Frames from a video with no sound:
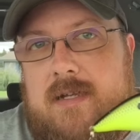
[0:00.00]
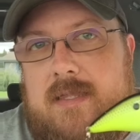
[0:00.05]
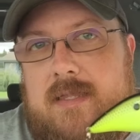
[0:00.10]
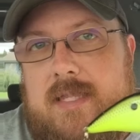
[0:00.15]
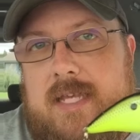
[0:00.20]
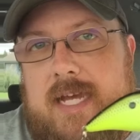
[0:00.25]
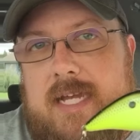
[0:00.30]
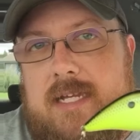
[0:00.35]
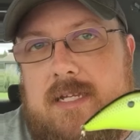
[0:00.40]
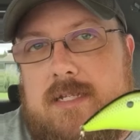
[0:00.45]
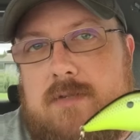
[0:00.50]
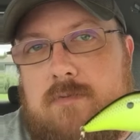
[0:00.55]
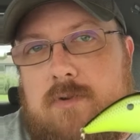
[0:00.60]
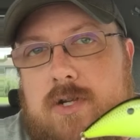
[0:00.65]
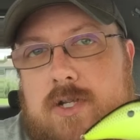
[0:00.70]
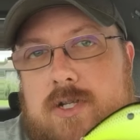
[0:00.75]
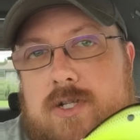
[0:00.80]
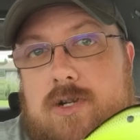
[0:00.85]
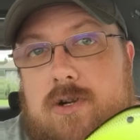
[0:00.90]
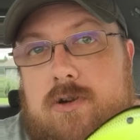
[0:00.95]
That is
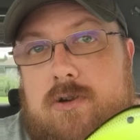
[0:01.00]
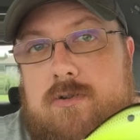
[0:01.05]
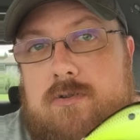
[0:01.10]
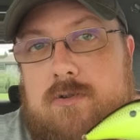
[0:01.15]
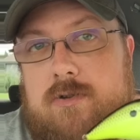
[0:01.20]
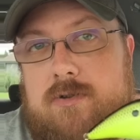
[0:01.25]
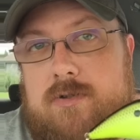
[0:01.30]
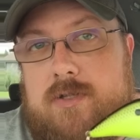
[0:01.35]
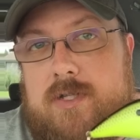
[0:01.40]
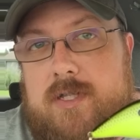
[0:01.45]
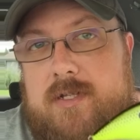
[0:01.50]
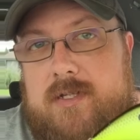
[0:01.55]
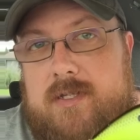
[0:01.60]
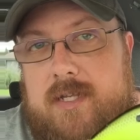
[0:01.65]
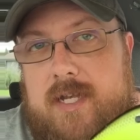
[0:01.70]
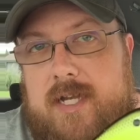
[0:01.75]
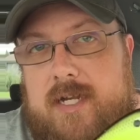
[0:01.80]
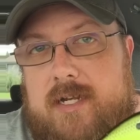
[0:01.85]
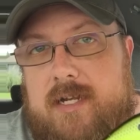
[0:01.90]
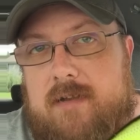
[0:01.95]
what chartreuse looks
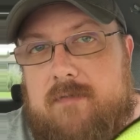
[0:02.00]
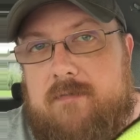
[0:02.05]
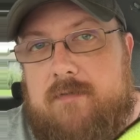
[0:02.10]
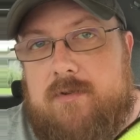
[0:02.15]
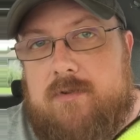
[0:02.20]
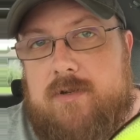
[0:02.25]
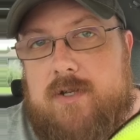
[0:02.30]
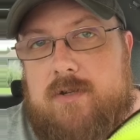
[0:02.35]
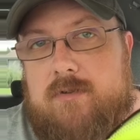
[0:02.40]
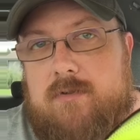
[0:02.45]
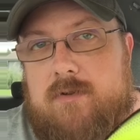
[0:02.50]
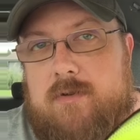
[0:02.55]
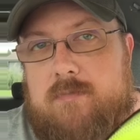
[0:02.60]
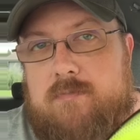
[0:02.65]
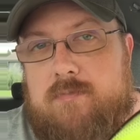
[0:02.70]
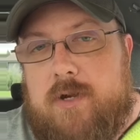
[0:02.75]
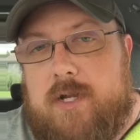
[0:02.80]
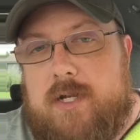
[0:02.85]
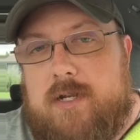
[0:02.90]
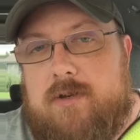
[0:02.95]
like if you're newer to
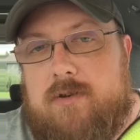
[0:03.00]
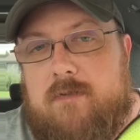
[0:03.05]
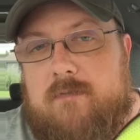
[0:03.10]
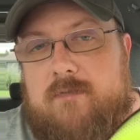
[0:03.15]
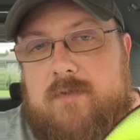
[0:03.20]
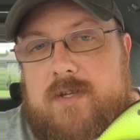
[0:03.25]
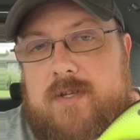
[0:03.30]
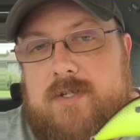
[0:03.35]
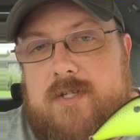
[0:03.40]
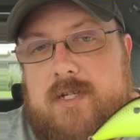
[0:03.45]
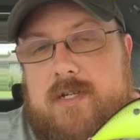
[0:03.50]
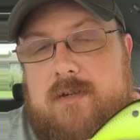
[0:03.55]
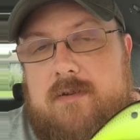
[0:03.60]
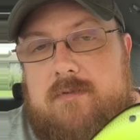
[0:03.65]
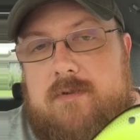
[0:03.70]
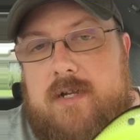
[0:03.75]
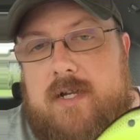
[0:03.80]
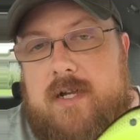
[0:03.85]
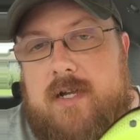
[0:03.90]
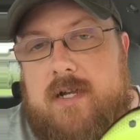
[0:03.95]
predator fishing,
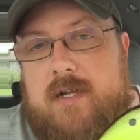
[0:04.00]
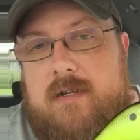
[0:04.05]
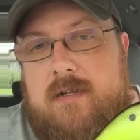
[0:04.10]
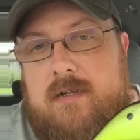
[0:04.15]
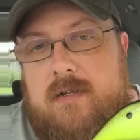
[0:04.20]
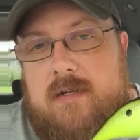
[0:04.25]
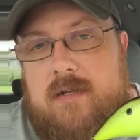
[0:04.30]
okay?